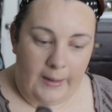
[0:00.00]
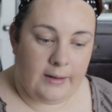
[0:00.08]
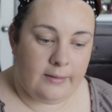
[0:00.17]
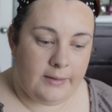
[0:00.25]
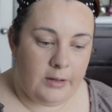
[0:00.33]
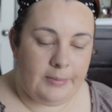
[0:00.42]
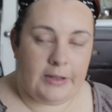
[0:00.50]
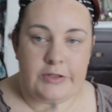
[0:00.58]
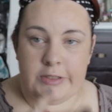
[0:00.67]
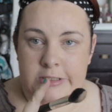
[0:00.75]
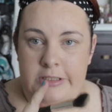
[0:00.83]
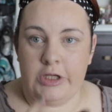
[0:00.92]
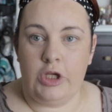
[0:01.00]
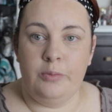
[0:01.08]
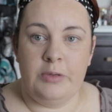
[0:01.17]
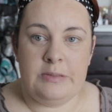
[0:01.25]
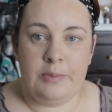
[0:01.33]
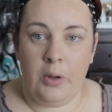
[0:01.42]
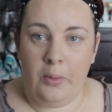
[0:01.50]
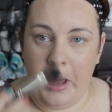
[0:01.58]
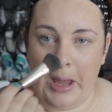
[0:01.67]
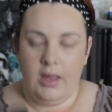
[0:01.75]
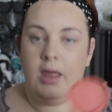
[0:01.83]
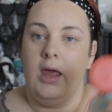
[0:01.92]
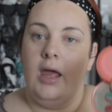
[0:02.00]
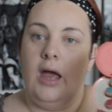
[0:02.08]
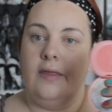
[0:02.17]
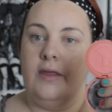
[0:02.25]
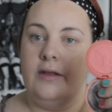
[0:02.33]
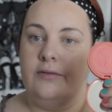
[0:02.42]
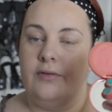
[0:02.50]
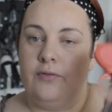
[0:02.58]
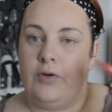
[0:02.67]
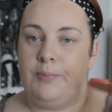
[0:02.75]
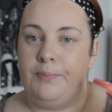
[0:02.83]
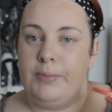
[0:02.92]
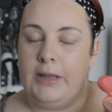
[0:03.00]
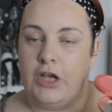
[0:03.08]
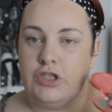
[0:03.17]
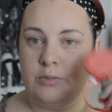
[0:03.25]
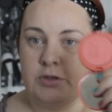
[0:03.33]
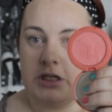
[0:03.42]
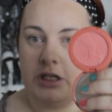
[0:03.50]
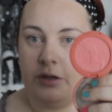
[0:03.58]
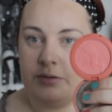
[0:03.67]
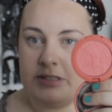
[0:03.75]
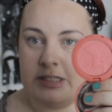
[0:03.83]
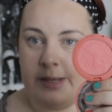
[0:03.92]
and a little bit just to the cupid's bow. And then for blush, I'm just going to use